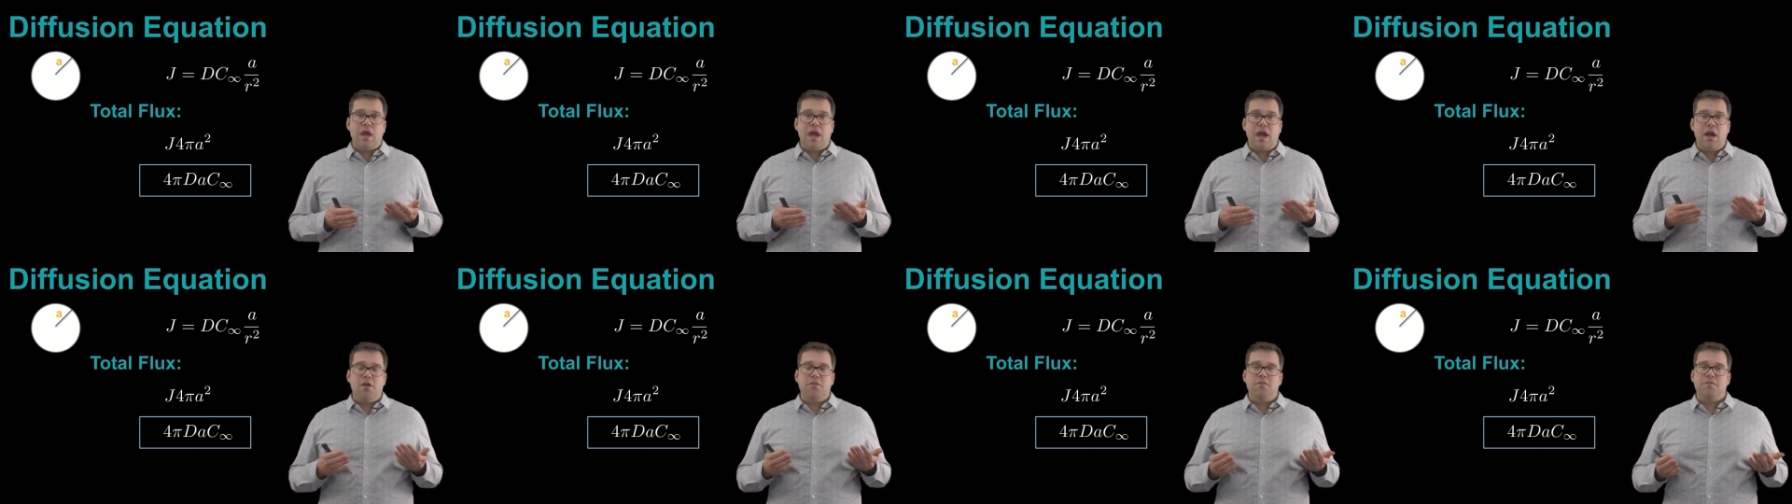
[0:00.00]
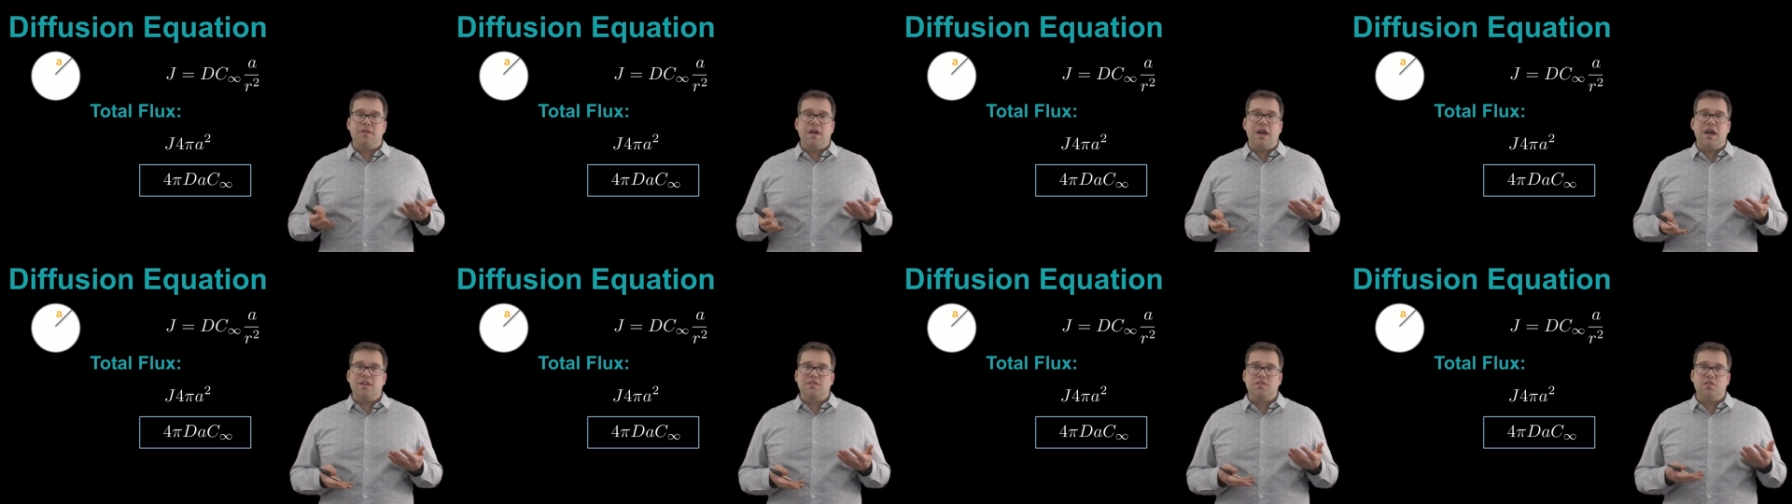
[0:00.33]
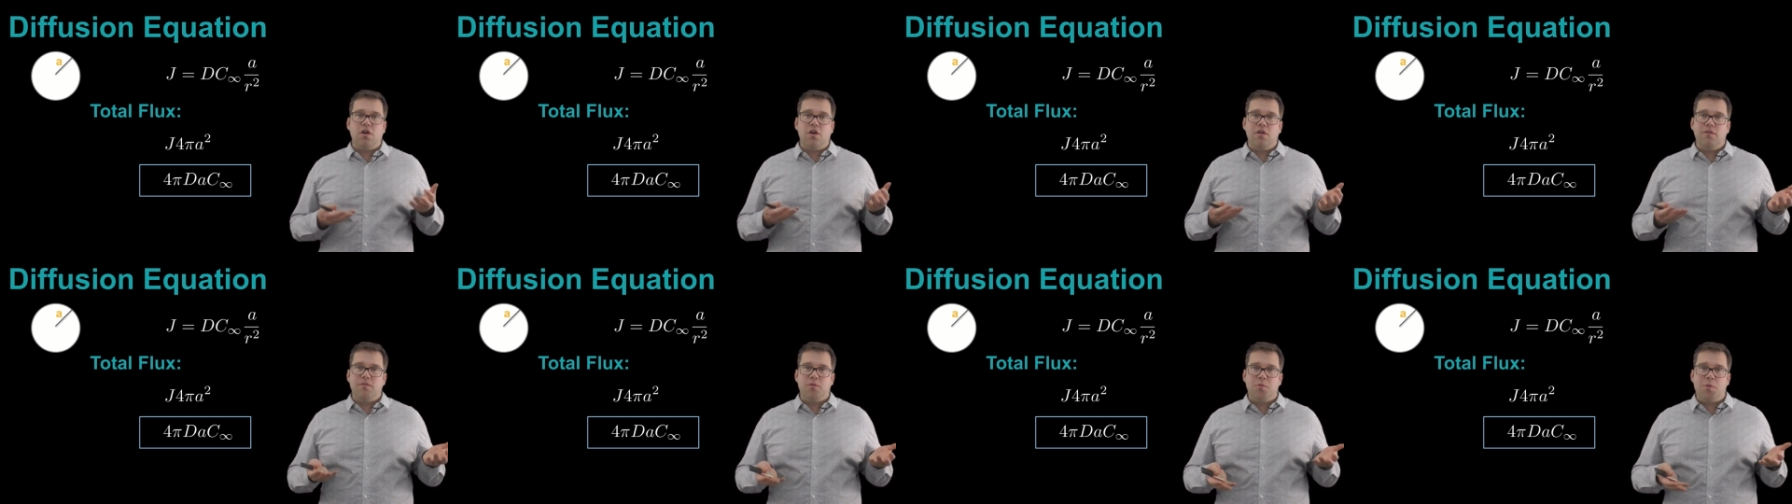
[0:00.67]
how fast
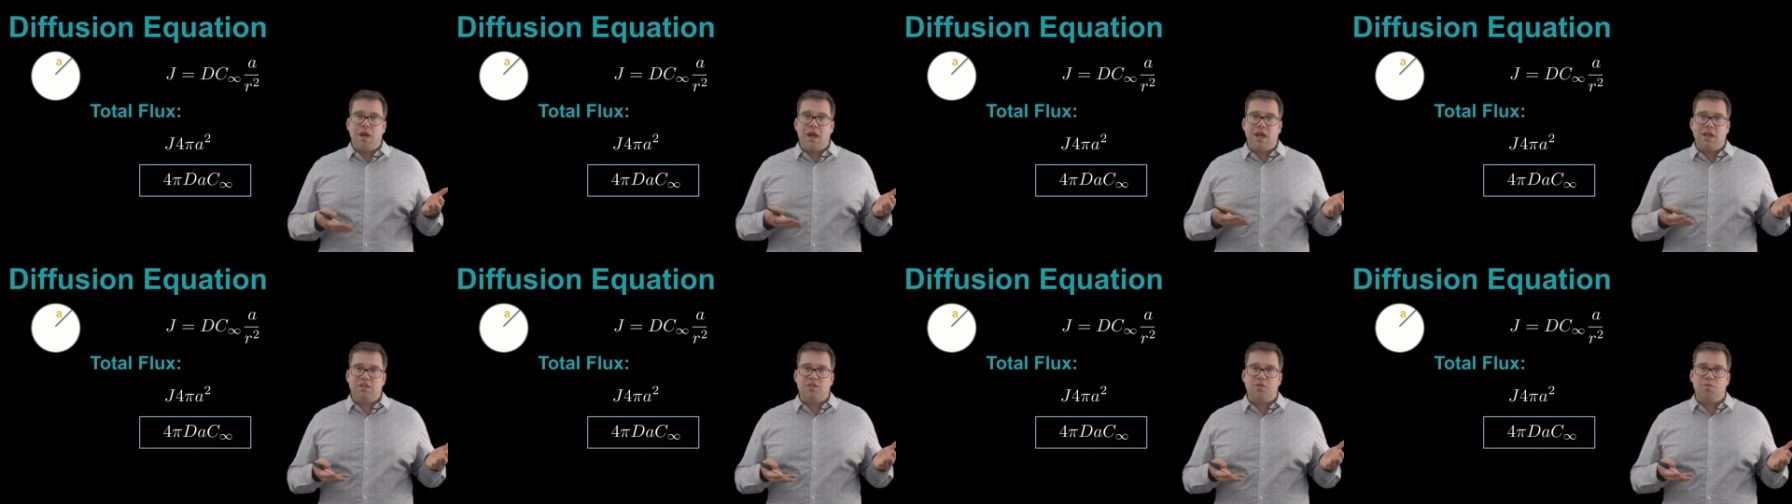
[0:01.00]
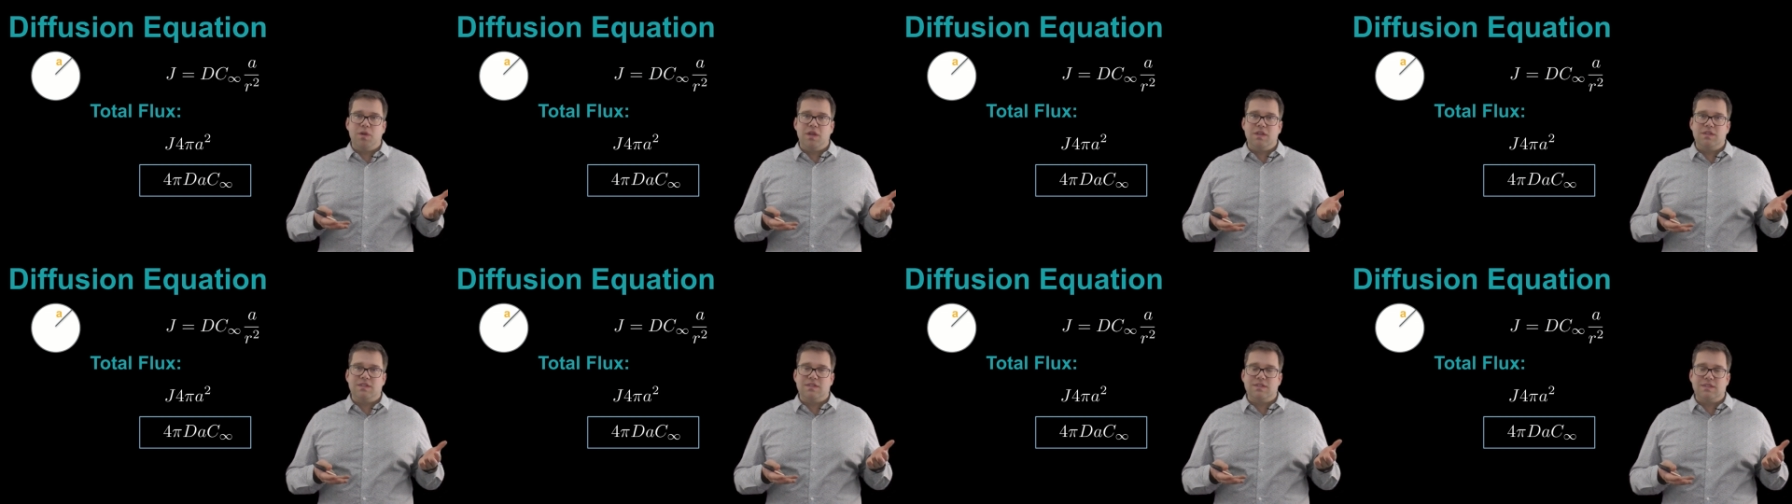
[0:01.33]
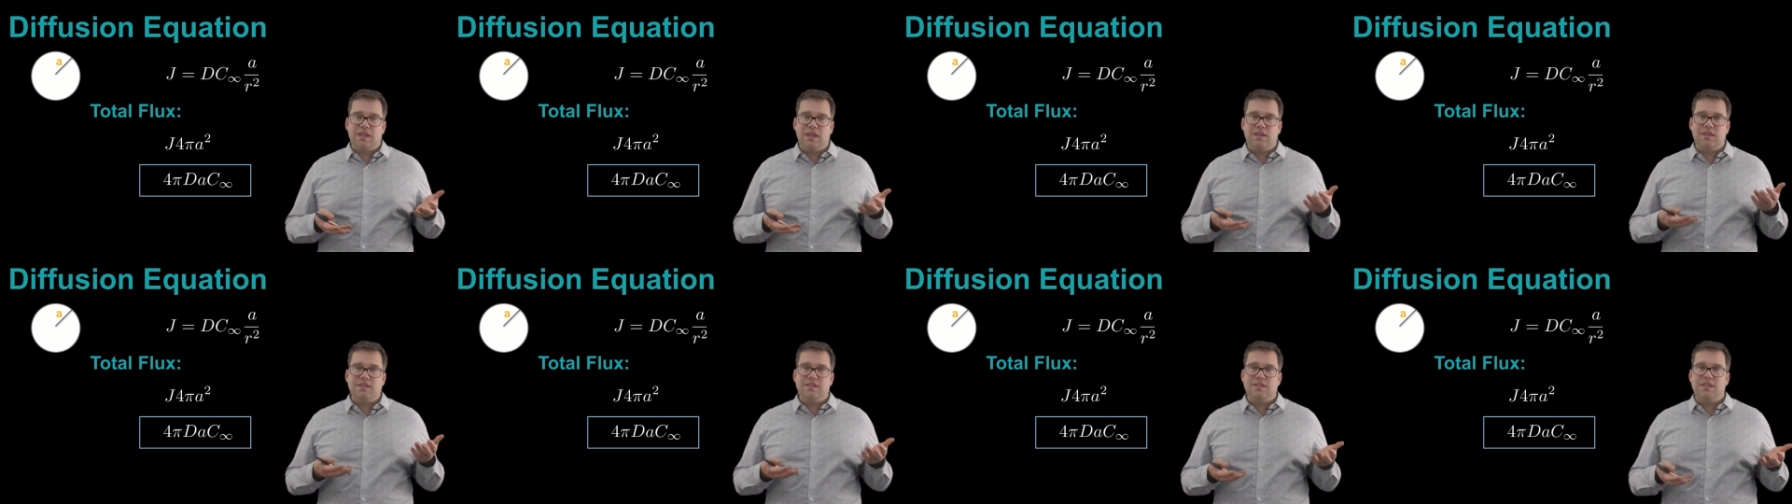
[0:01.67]
all of the reaction rates
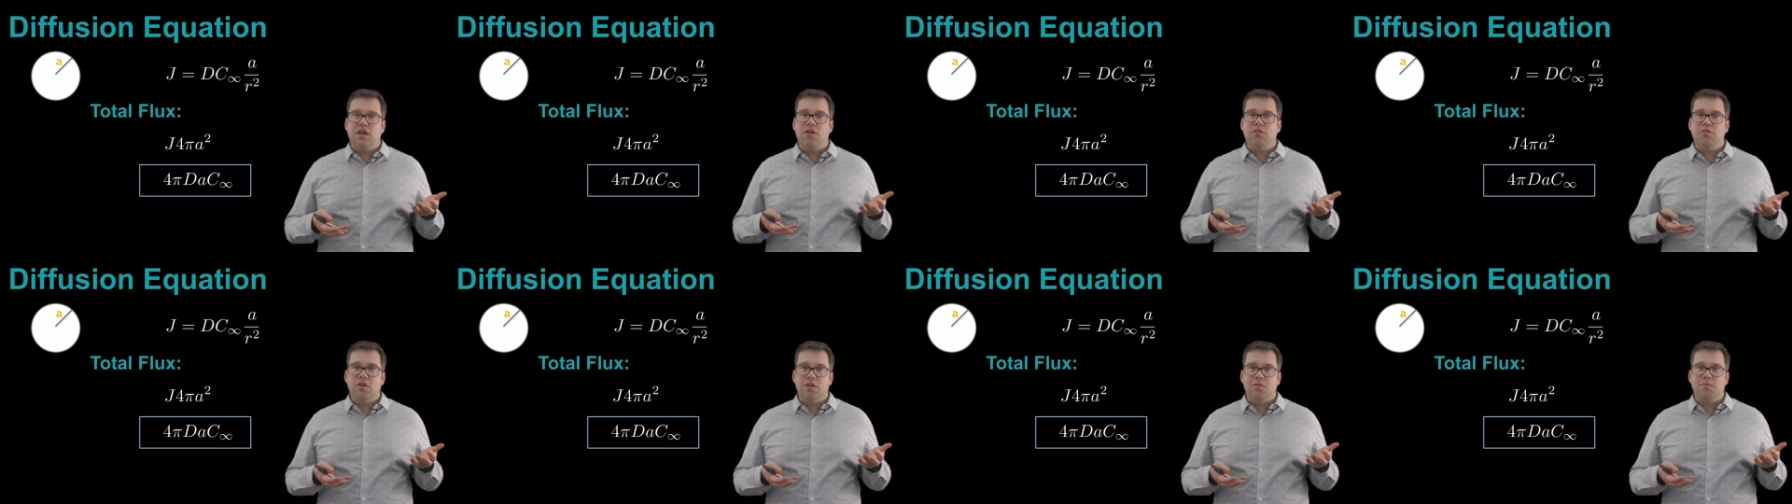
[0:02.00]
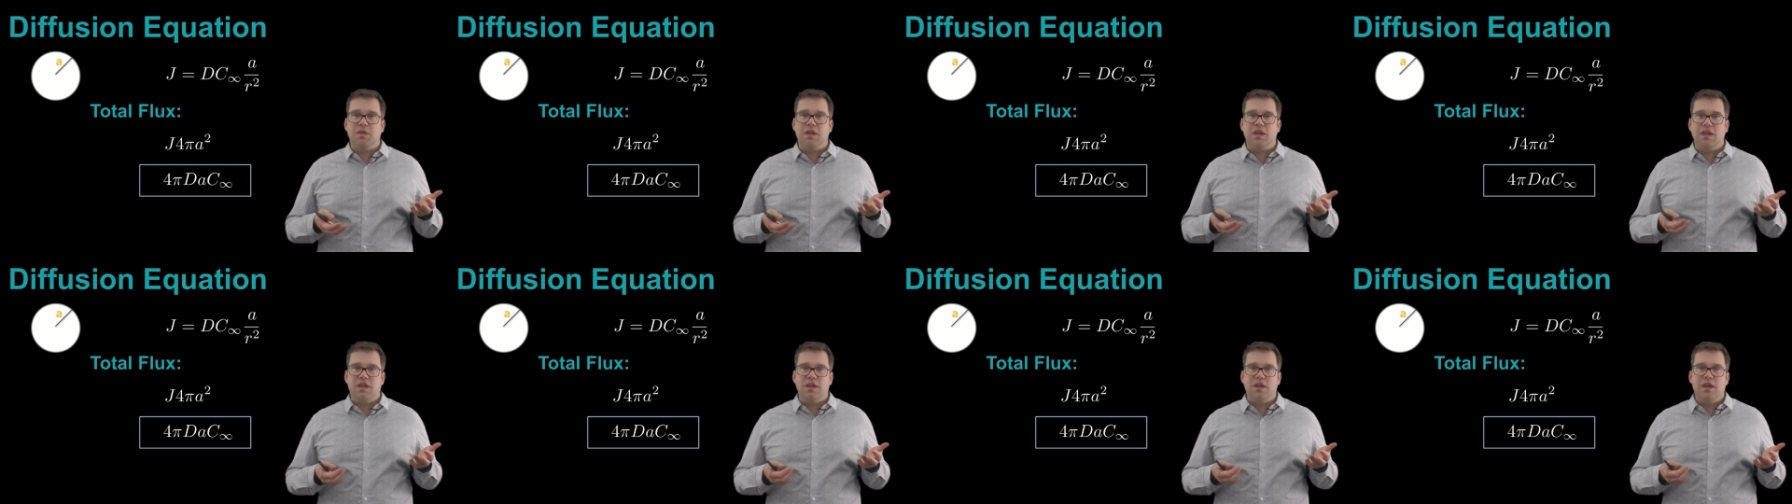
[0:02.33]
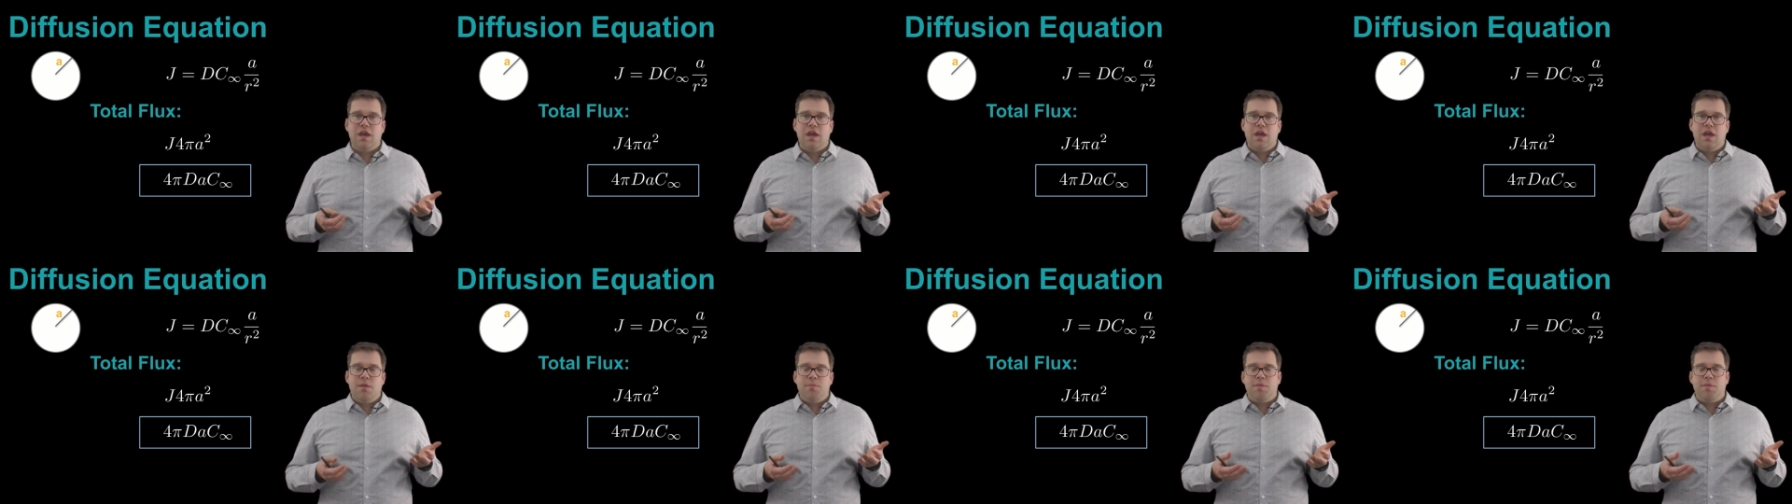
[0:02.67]
inside the cell could be